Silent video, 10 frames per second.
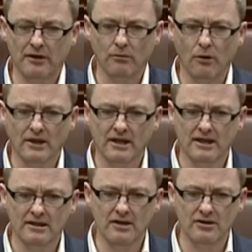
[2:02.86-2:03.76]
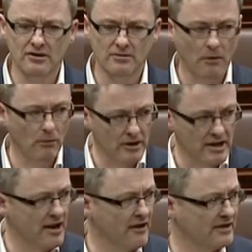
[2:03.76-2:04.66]
working conditions, but were
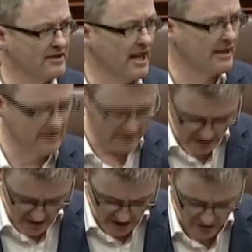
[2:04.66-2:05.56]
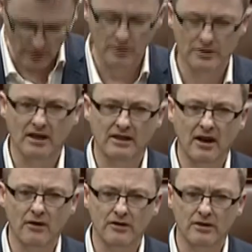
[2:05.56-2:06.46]
there to stand and show
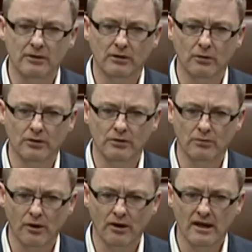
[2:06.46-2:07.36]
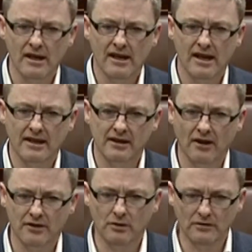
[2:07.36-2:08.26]
solidarity with those who were
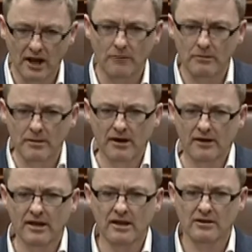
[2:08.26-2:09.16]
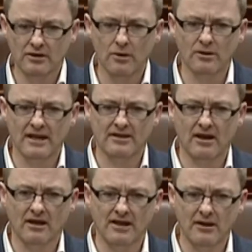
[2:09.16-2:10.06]
not. So if they're prepared to show that
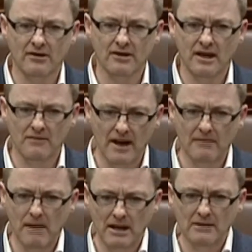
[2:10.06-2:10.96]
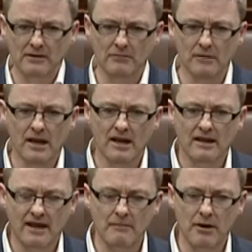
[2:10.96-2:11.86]
solidarity, in fact many of them
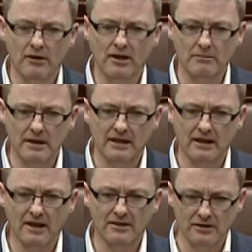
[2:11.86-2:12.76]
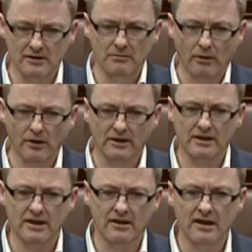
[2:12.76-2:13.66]
came out on the picket lines and supported
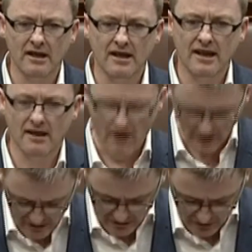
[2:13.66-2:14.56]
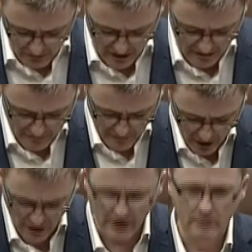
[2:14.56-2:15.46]
their colleagues as well,
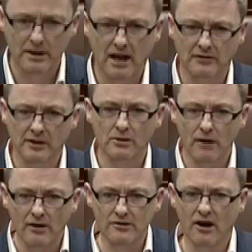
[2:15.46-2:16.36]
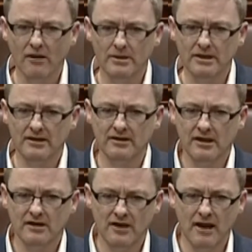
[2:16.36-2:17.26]
I think we have to do our job in this
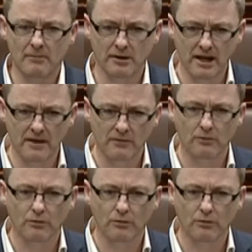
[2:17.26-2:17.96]
chamber. They've